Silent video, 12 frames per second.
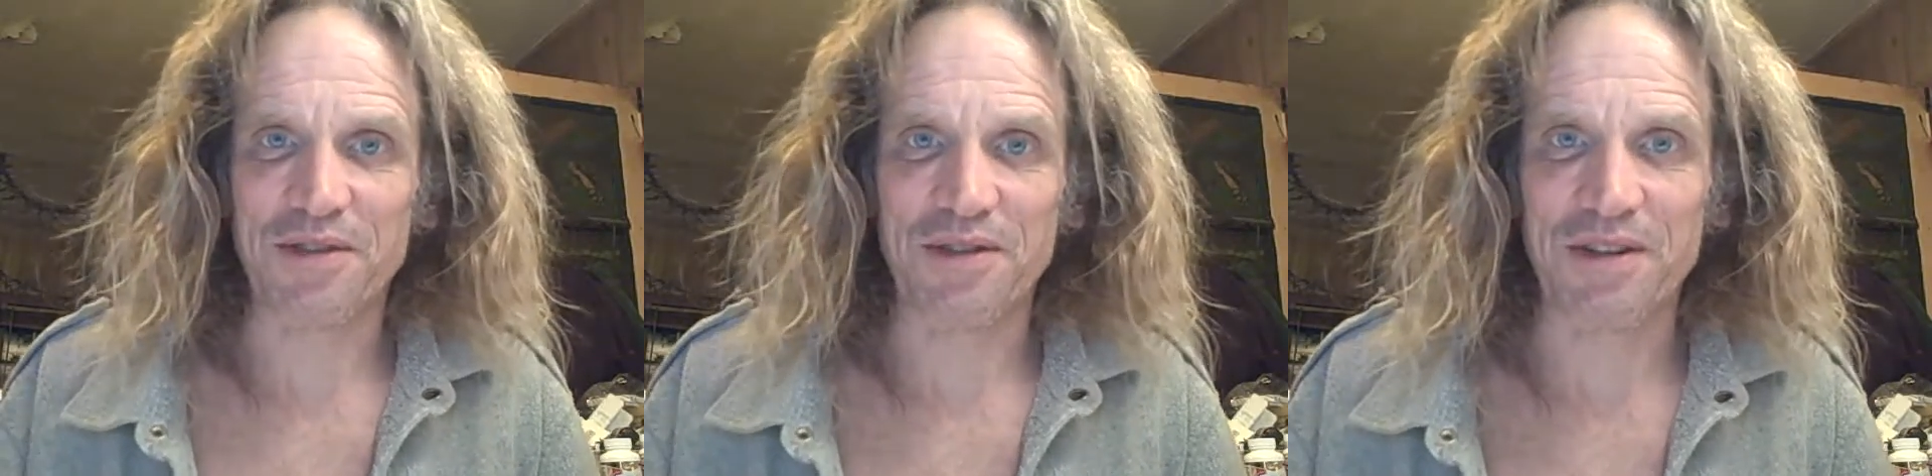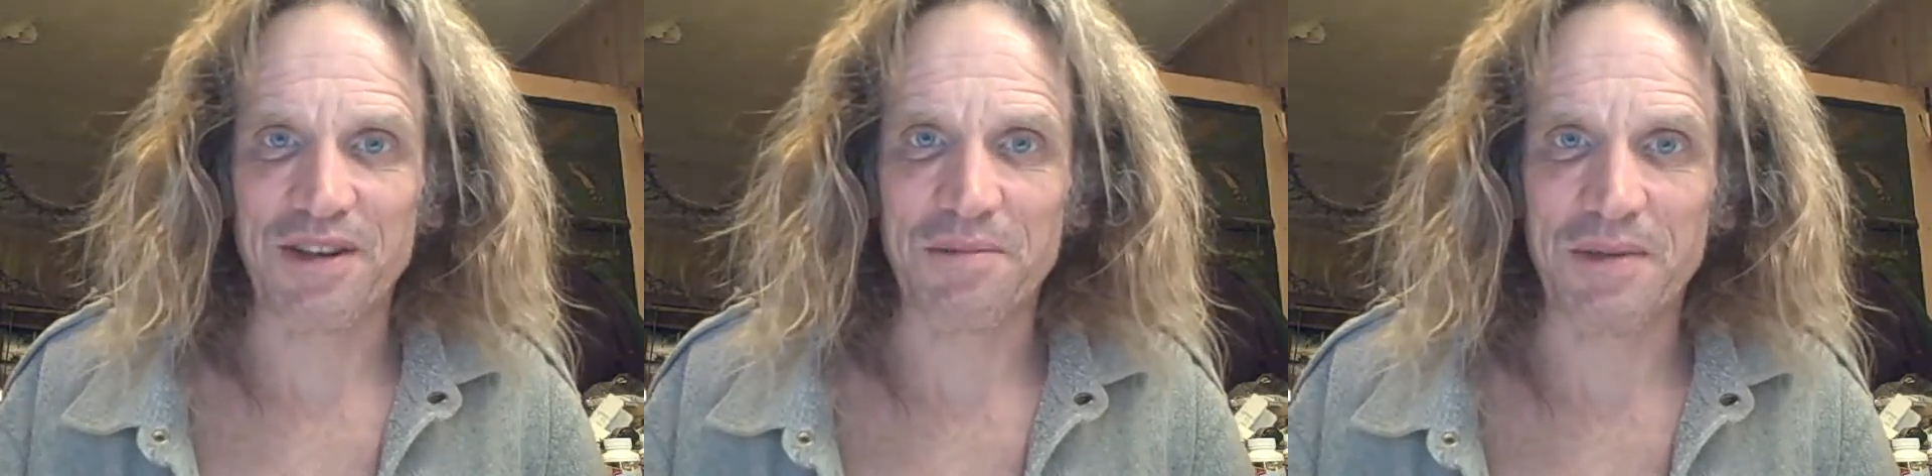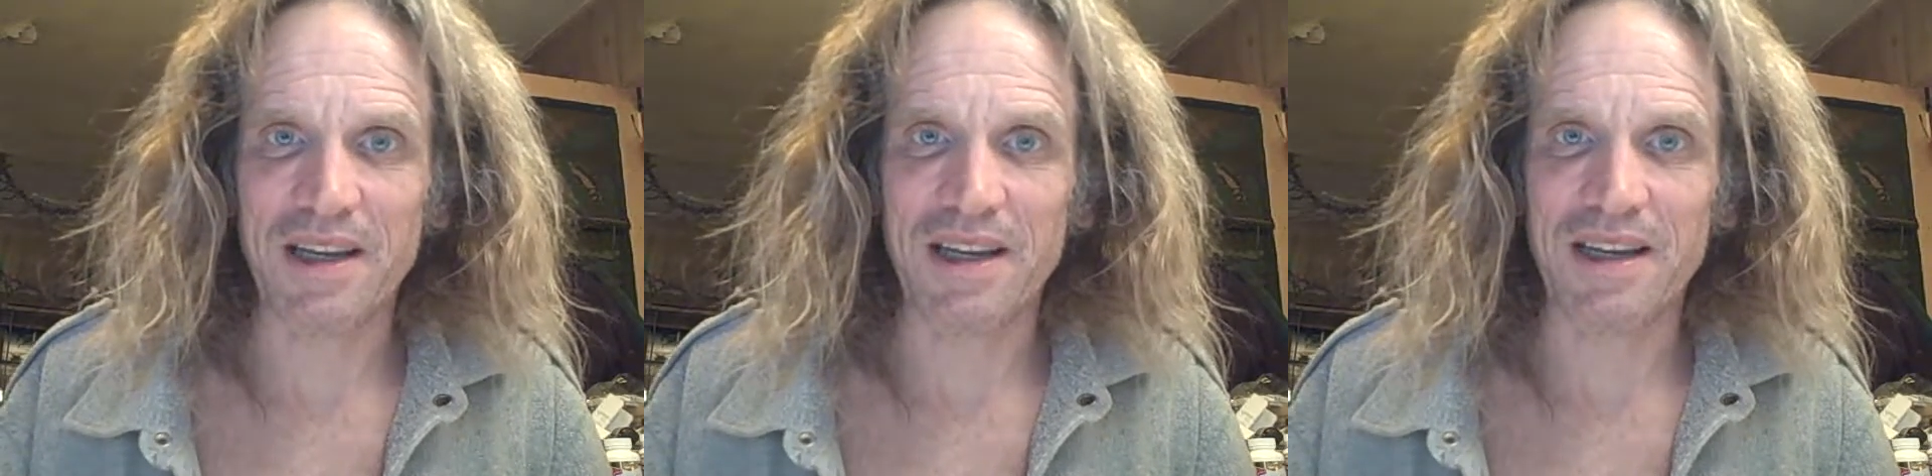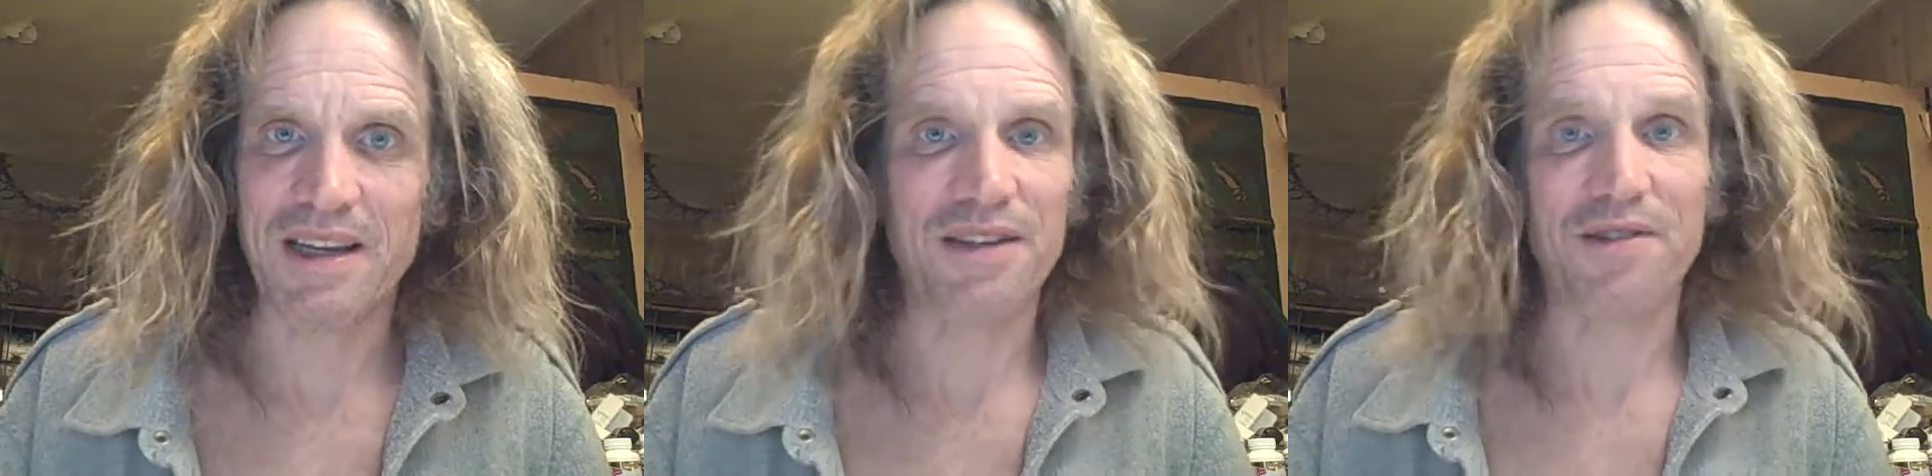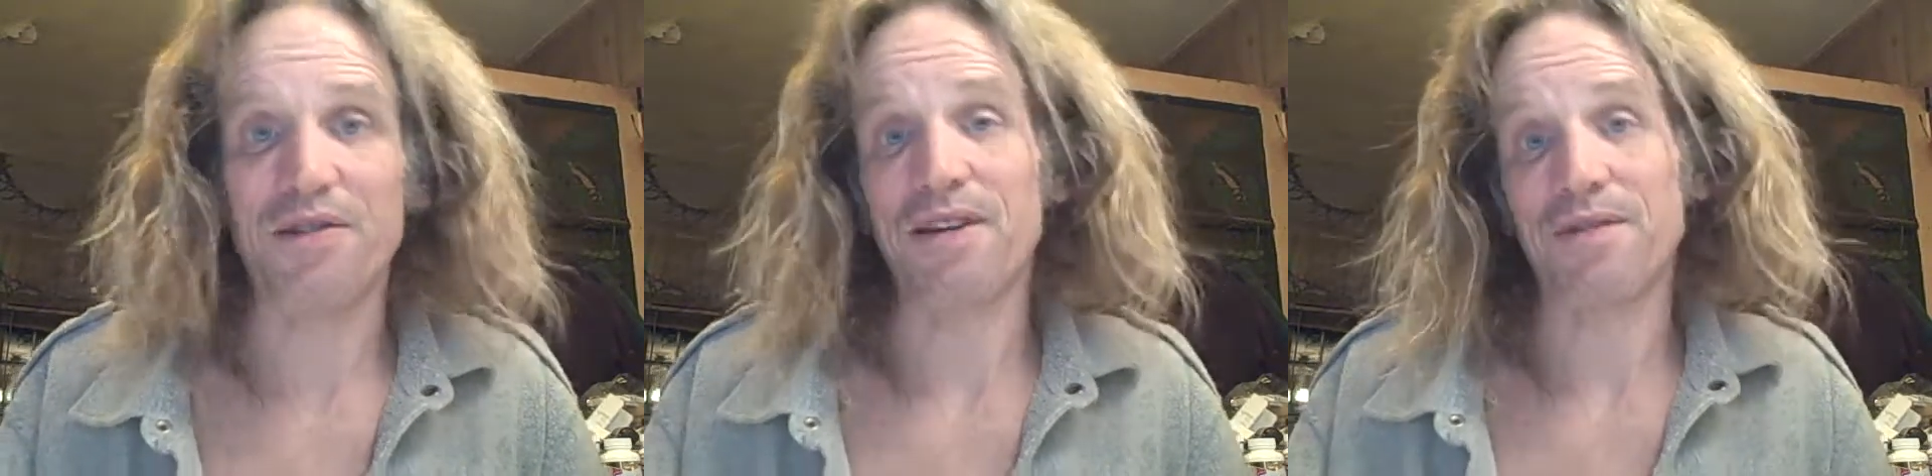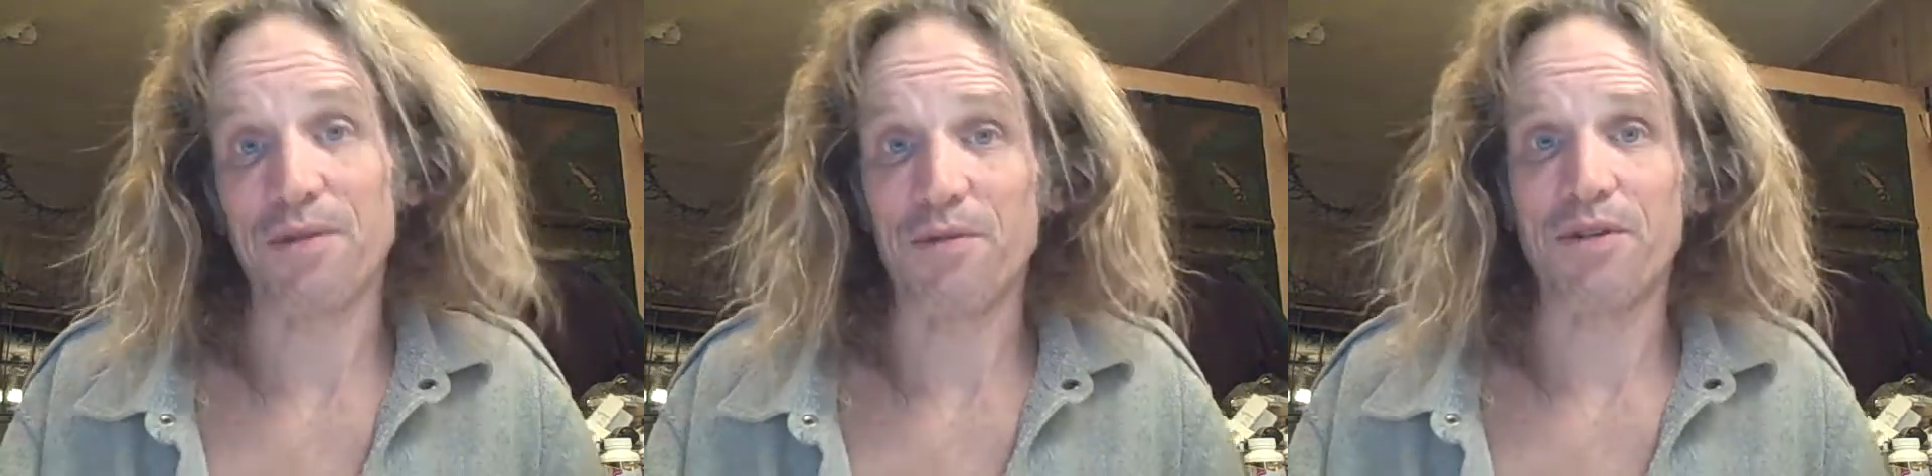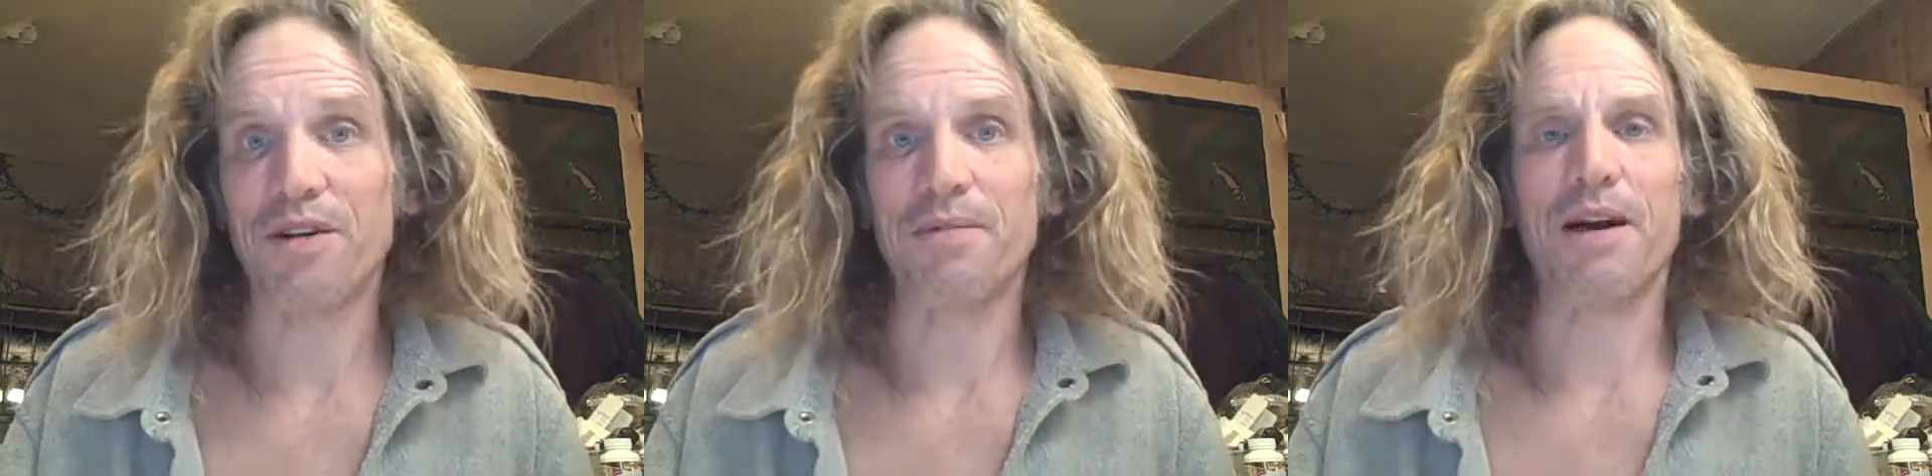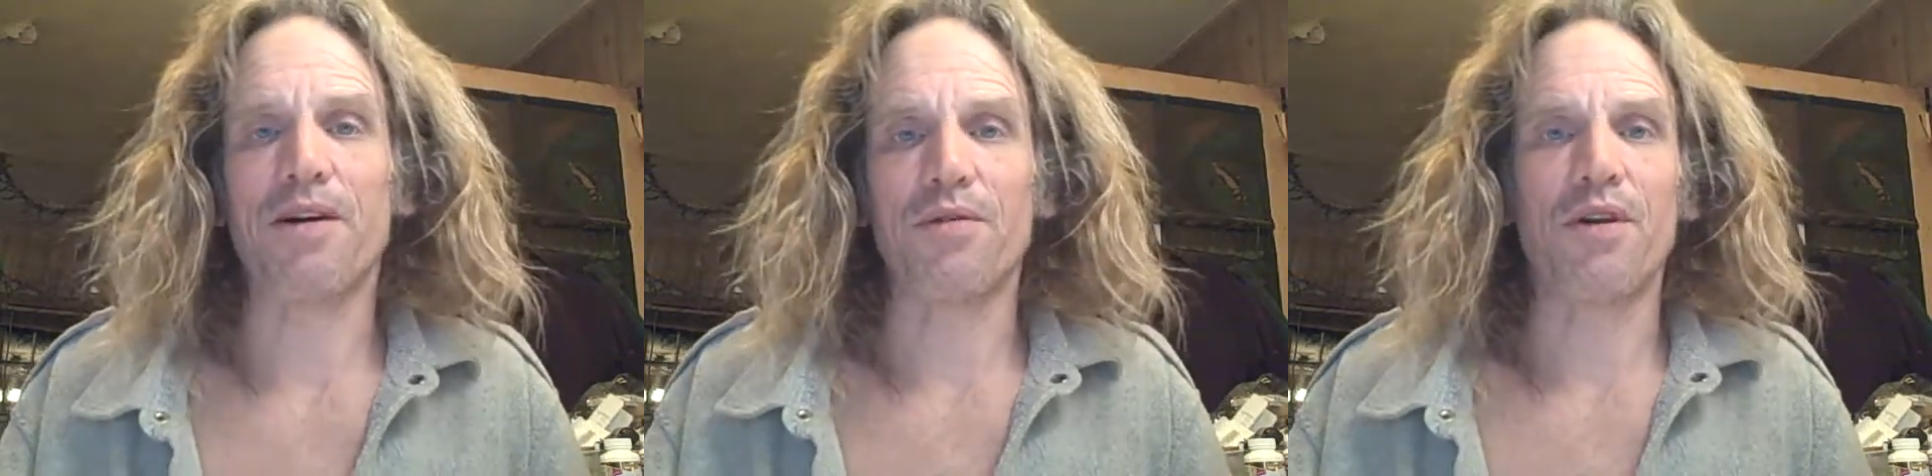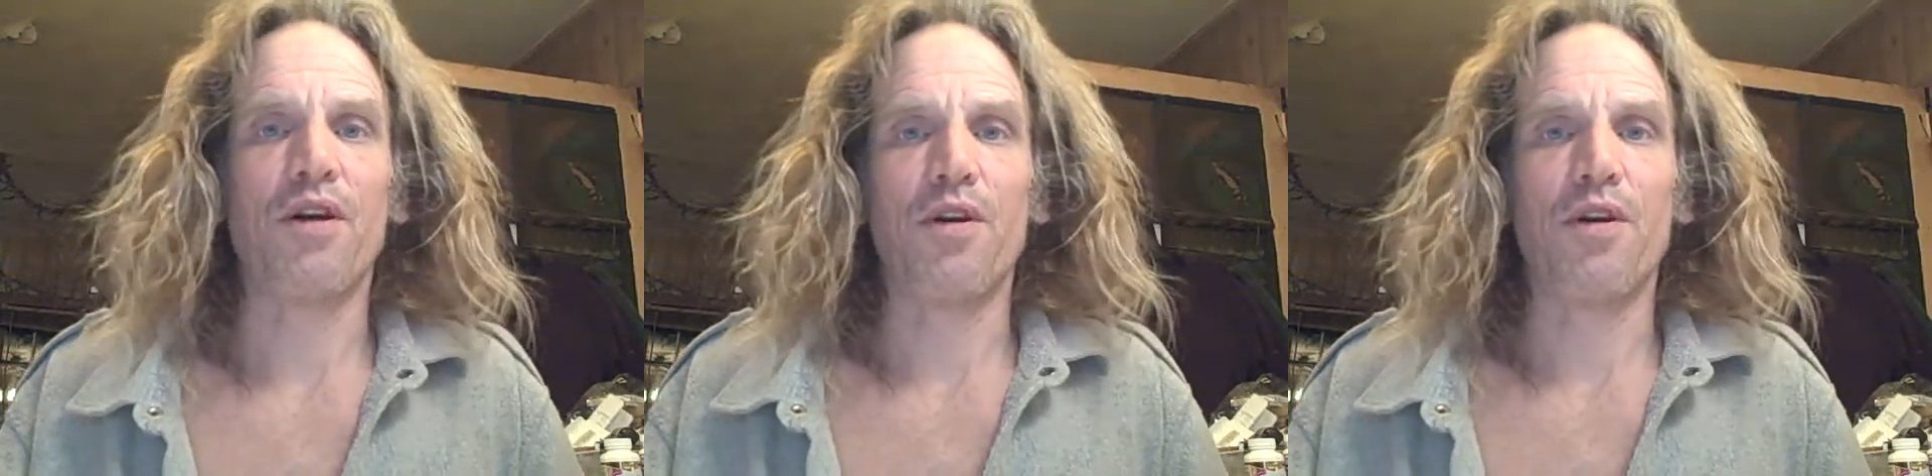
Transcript: are going to be, and you don't have to worry about